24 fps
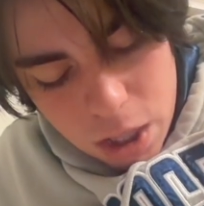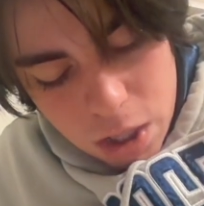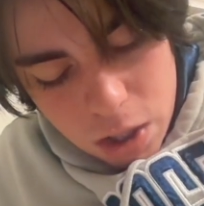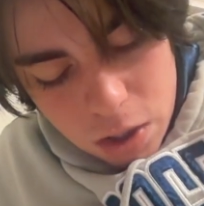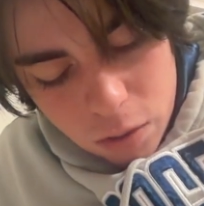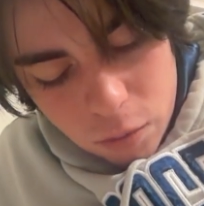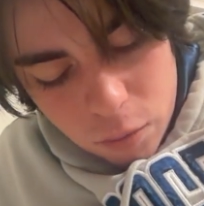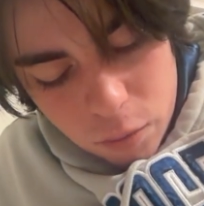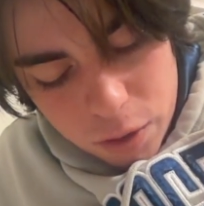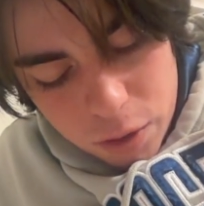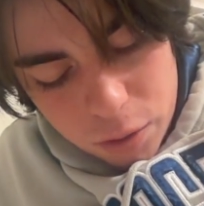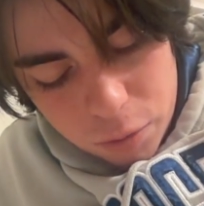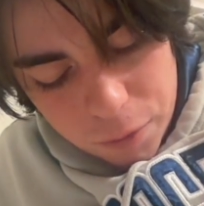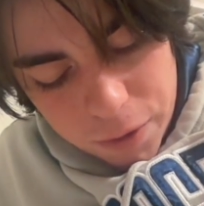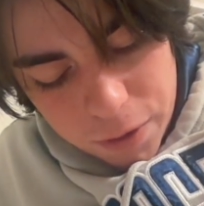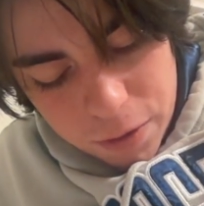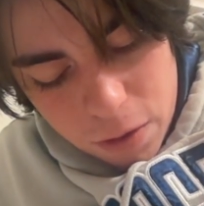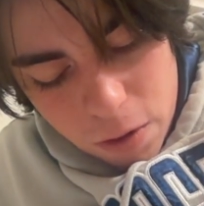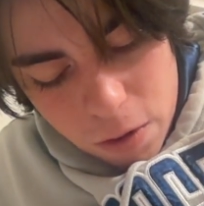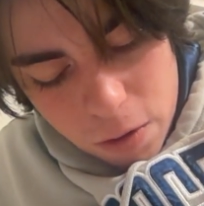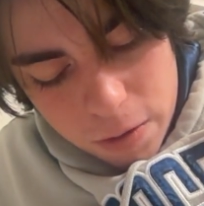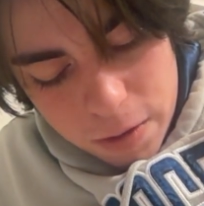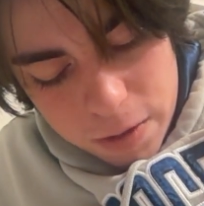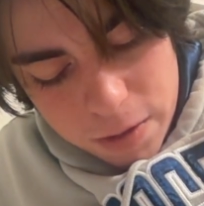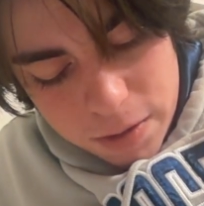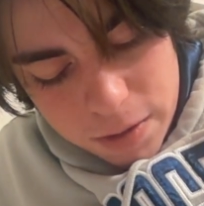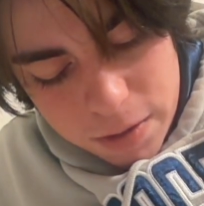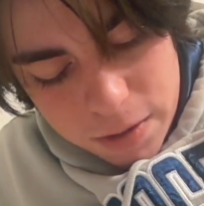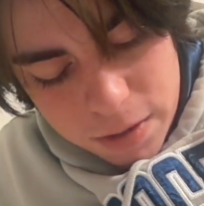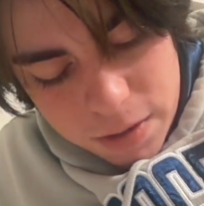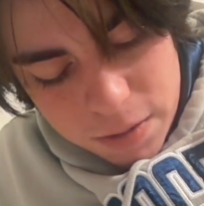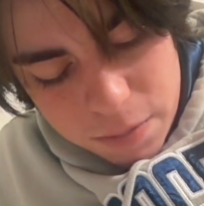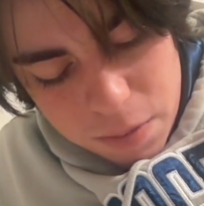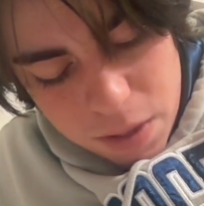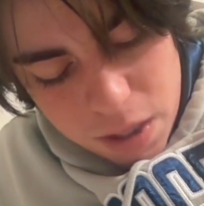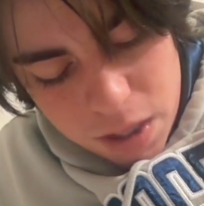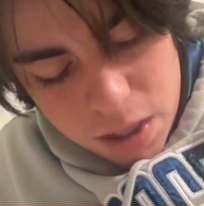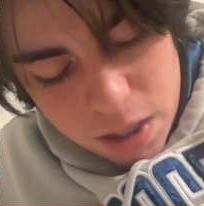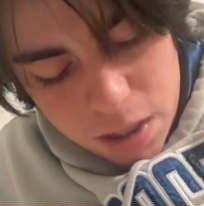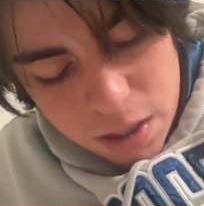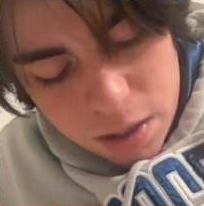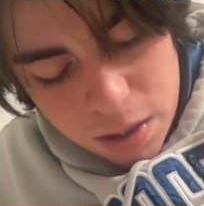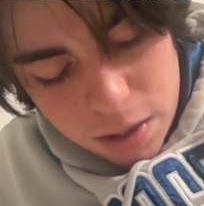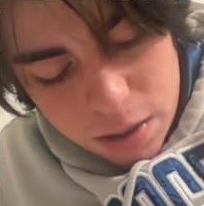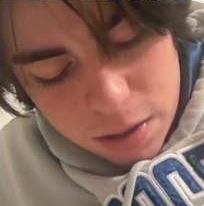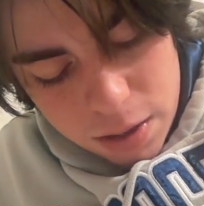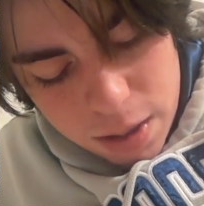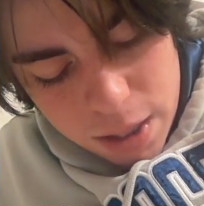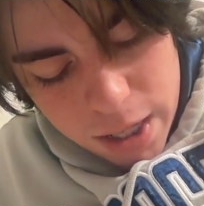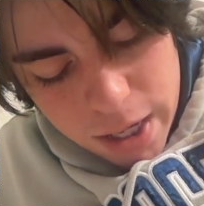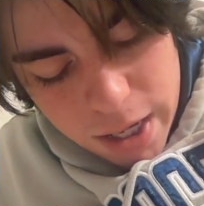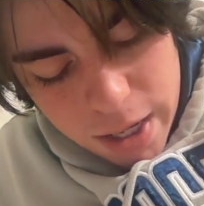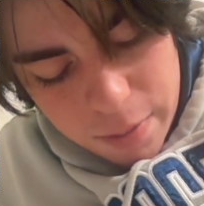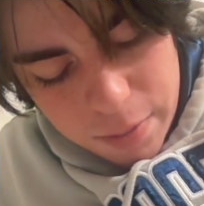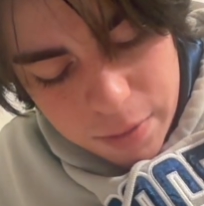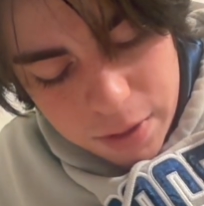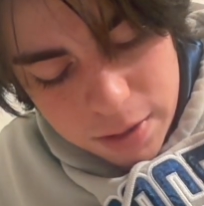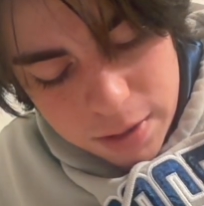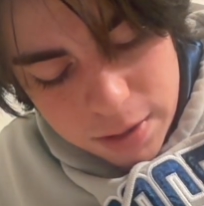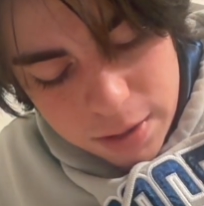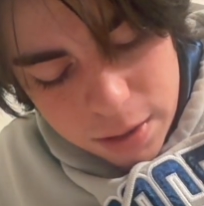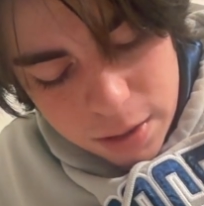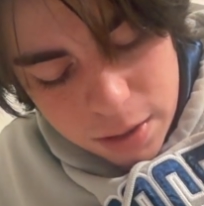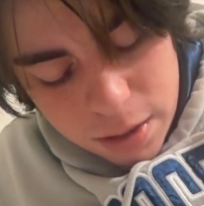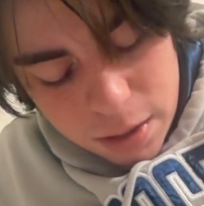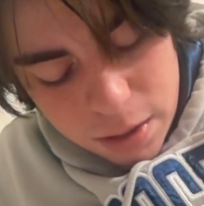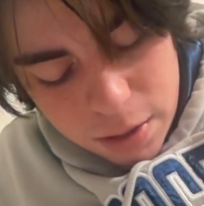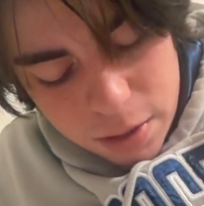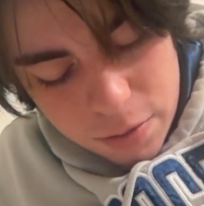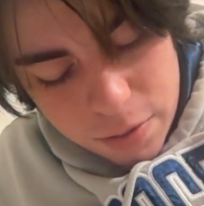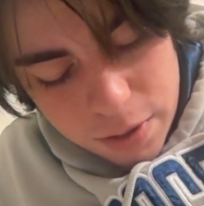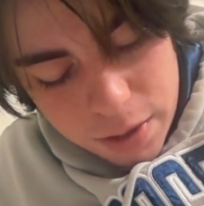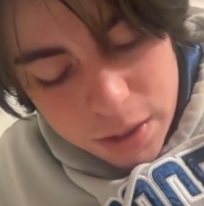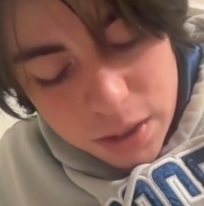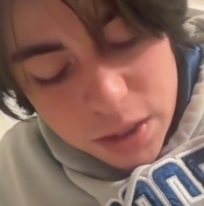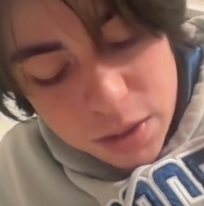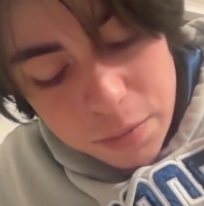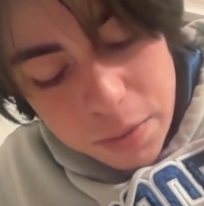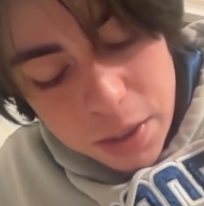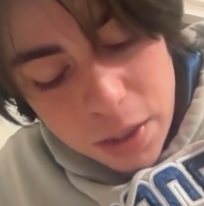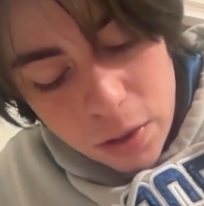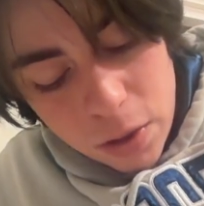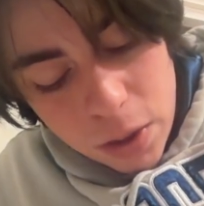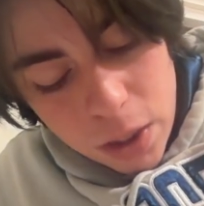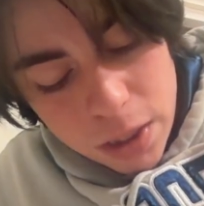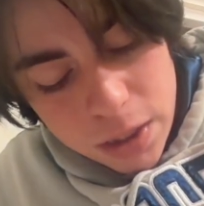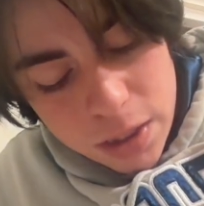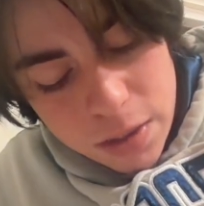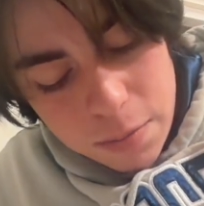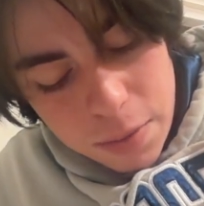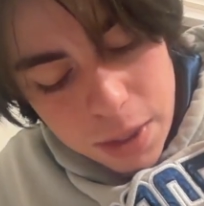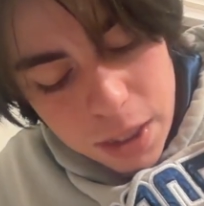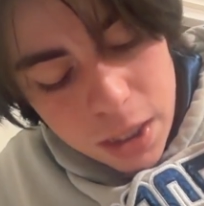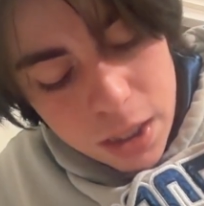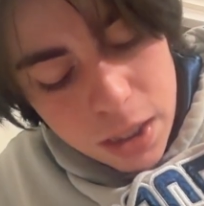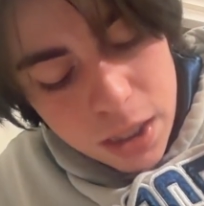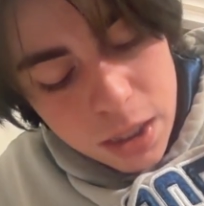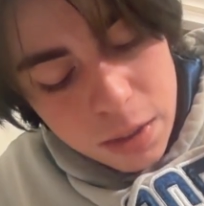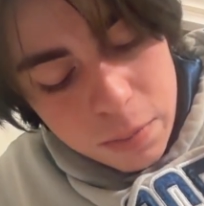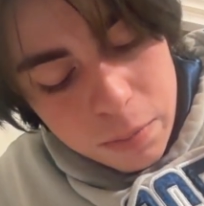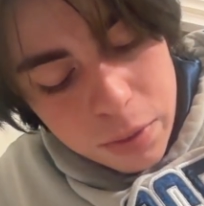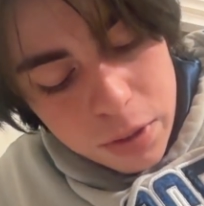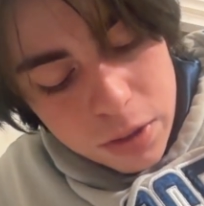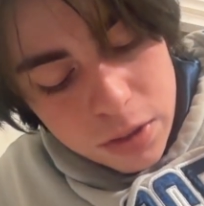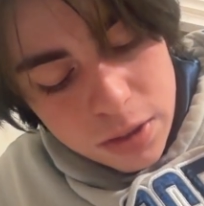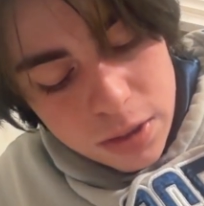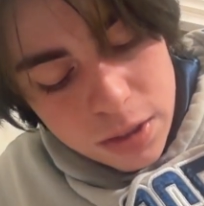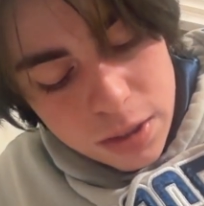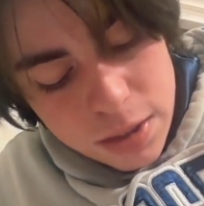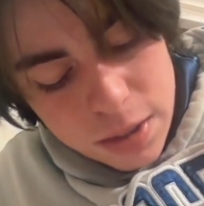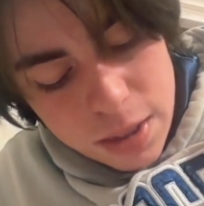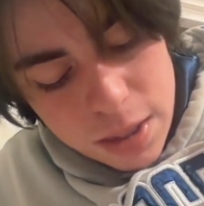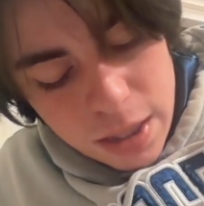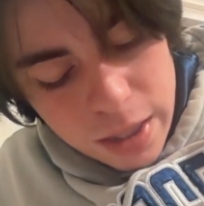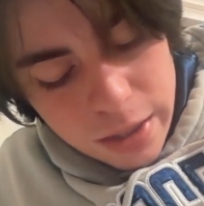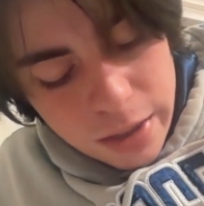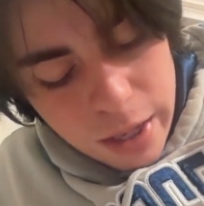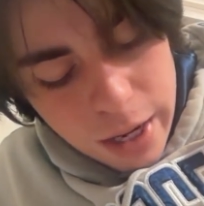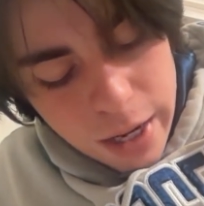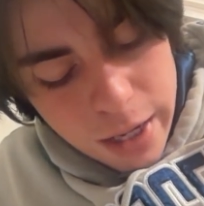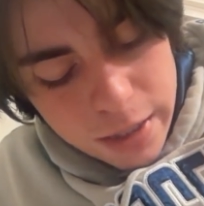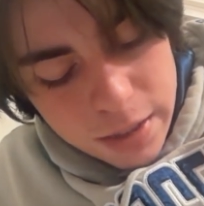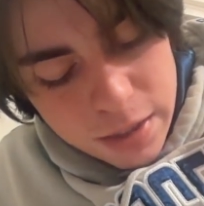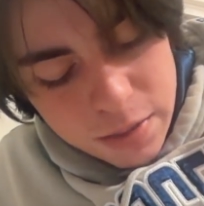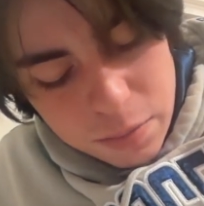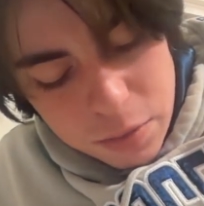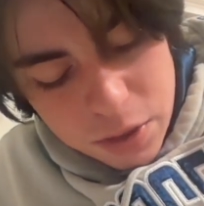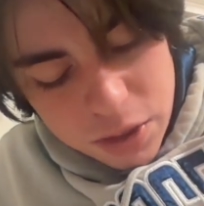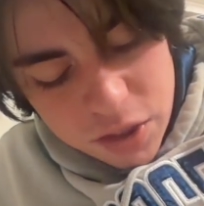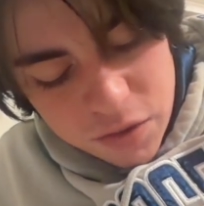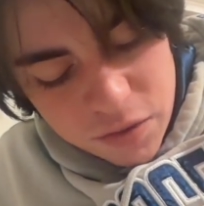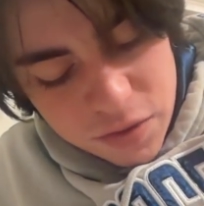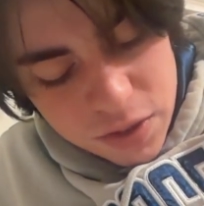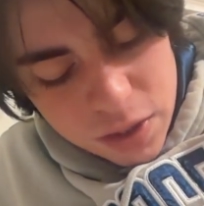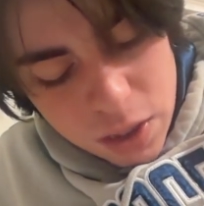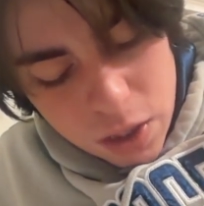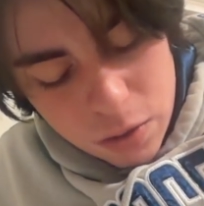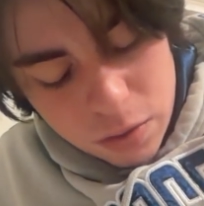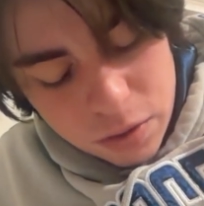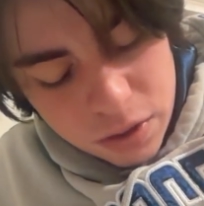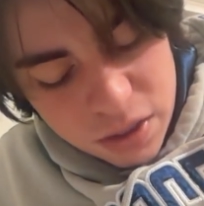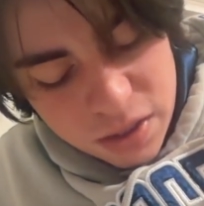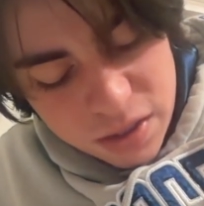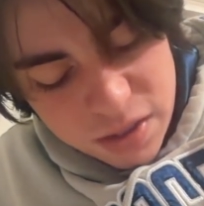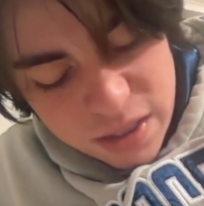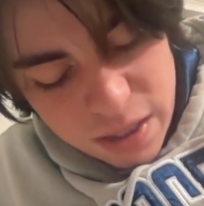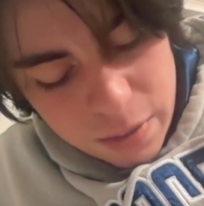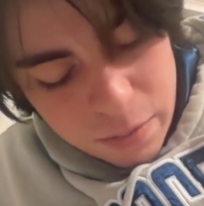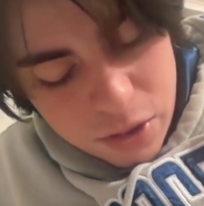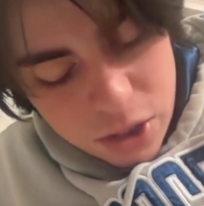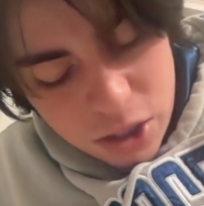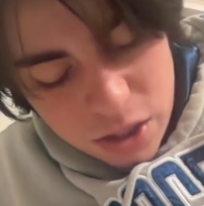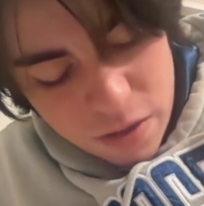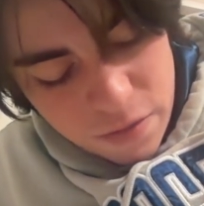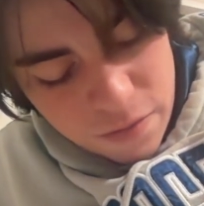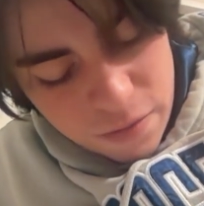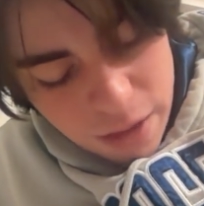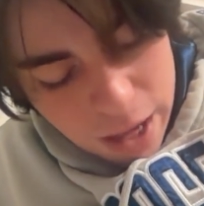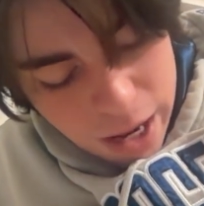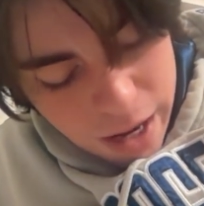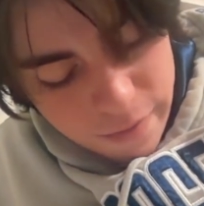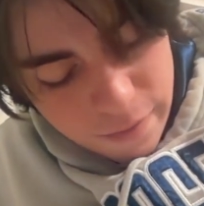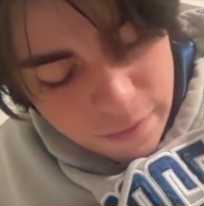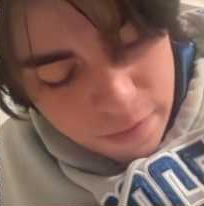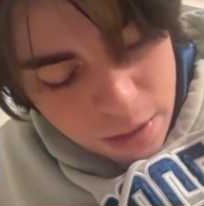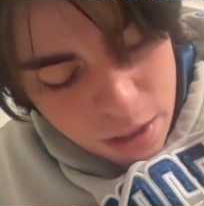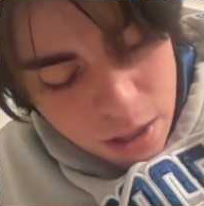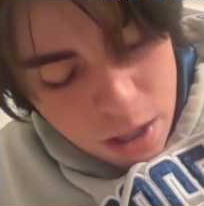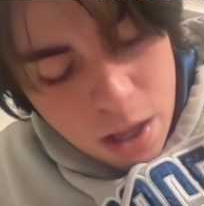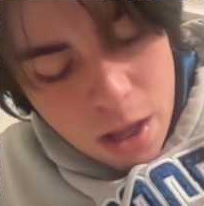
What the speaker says: When a real artist is speaking the Hamlet soliloquy, to be or not to be, he puts into the lines much of his own conception of life.